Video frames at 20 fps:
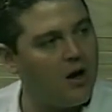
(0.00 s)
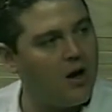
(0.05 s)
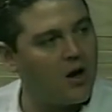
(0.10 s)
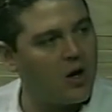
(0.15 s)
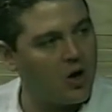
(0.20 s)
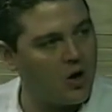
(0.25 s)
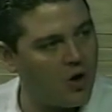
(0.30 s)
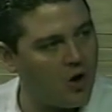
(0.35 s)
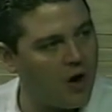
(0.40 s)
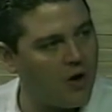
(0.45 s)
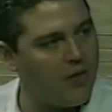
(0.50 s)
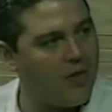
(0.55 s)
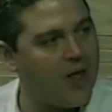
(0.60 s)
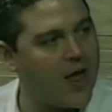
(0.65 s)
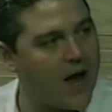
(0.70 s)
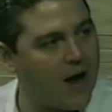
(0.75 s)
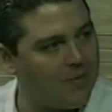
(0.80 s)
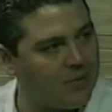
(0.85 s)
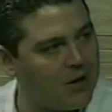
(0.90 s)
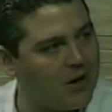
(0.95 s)
cloth
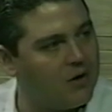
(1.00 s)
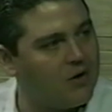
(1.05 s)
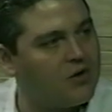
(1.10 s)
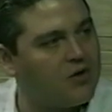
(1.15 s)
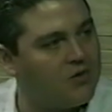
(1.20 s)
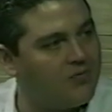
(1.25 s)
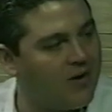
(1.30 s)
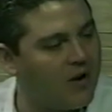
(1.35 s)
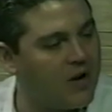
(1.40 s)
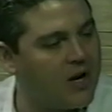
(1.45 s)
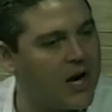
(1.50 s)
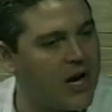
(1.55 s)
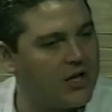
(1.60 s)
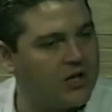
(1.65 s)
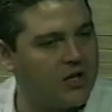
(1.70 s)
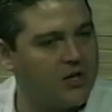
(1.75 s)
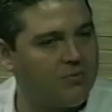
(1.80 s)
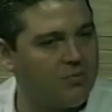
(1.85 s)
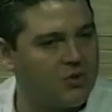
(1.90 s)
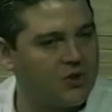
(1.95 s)
napkin, very
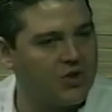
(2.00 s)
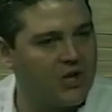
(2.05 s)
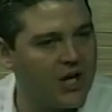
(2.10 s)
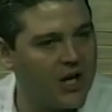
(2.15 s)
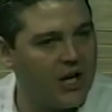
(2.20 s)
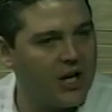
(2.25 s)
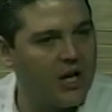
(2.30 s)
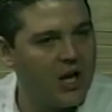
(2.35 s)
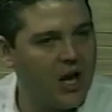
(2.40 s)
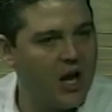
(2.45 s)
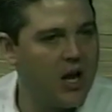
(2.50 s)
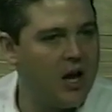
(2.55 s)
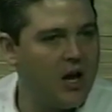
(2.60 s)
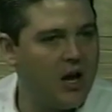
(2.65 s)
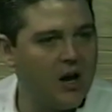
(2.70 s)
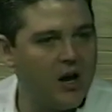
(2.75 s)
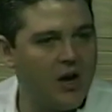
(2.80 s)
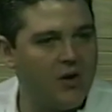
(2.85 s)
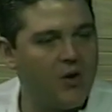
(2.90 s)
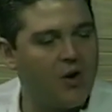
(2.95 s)
nicely presented.
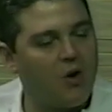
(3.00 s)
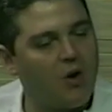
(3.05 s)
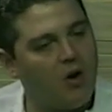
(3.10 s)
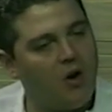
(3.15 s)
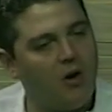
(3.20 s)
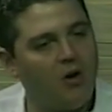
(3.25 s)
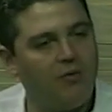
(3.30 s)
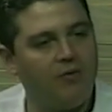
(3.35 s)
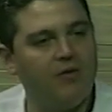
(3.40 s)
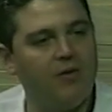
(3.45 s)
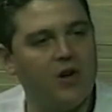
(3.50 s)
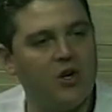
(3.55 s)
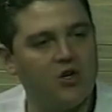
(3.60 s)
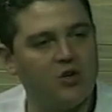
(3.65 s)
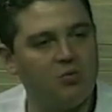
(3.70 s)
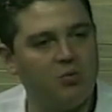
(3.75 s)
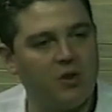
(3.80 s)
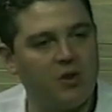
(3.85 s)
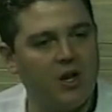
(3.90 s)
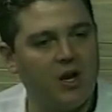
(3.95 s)
They're all
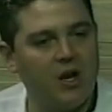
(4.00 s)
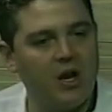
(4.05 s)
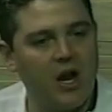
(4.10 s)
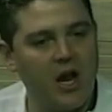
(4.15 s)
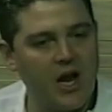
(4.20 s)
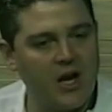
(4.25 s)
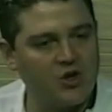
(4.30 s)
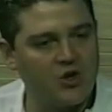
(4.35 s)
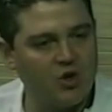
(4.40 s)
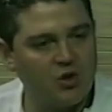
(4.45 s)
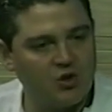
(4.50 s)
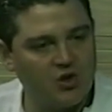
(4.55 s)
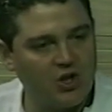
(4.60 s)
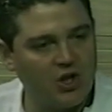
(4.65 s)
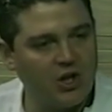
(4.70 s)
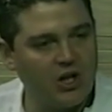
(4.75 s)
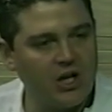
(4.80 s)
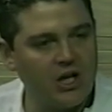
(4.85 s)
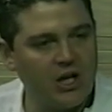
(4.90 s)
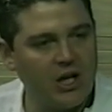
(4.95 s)
finished with an ancho
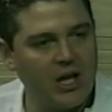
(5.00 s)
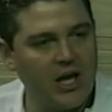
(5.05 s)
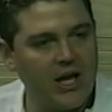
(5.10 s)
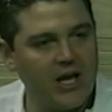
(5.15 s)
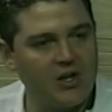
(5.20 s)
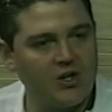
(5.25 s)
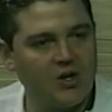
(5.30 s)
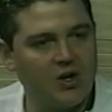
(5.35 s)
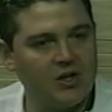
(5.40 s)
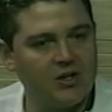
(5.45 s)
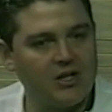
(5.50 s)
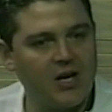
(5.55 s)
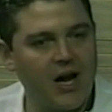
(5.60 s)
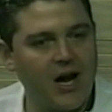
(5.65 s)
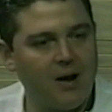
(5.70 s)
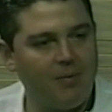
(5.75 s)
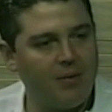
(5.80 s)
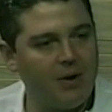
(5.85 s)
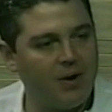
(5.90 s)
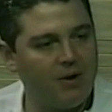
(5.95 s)
chili glaze on
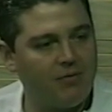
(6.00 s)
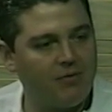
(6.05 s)
top and a